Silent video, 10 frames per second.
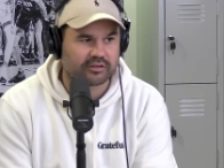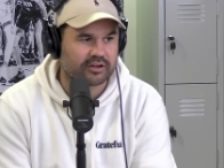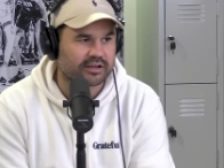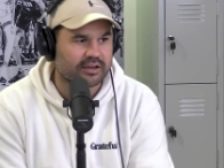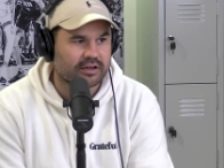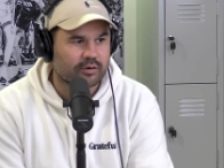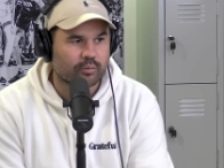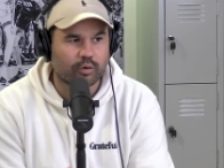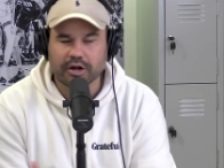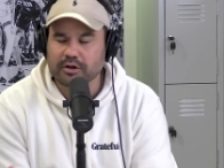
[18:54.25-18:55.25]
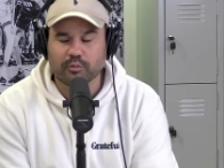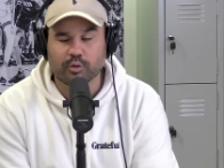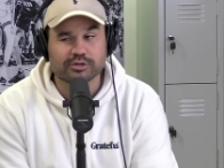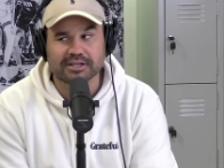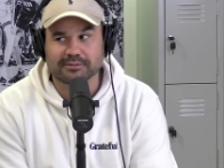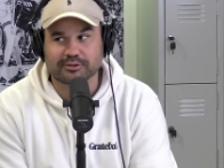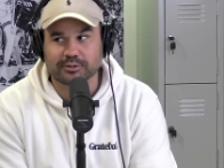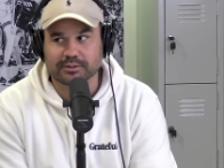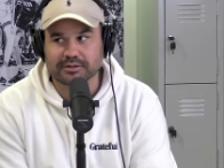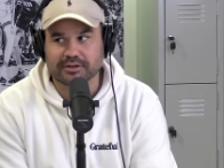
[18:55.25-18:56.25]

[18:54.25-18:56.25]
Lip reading: Why don't more teams do it?